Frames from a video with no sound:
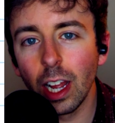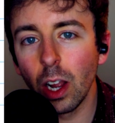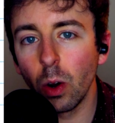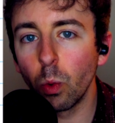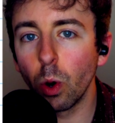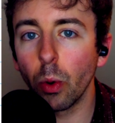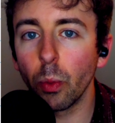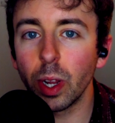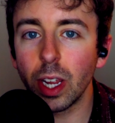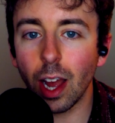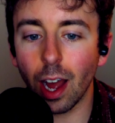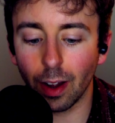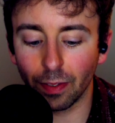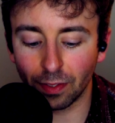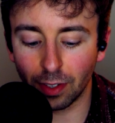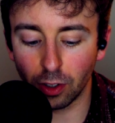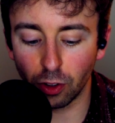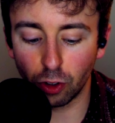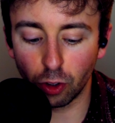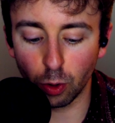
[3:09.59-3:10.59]
where we
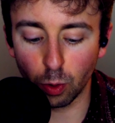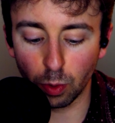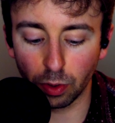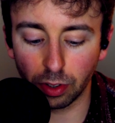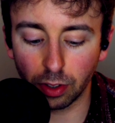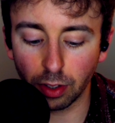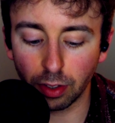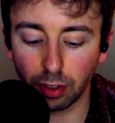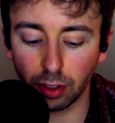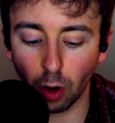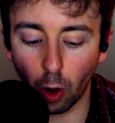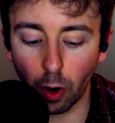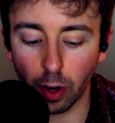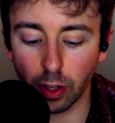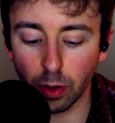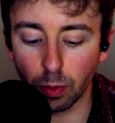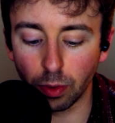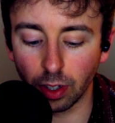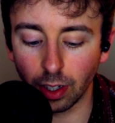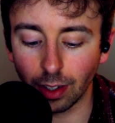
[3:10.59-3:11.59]
often choose to start
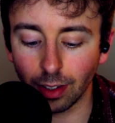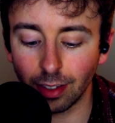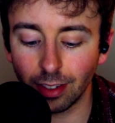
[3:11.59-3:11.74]
using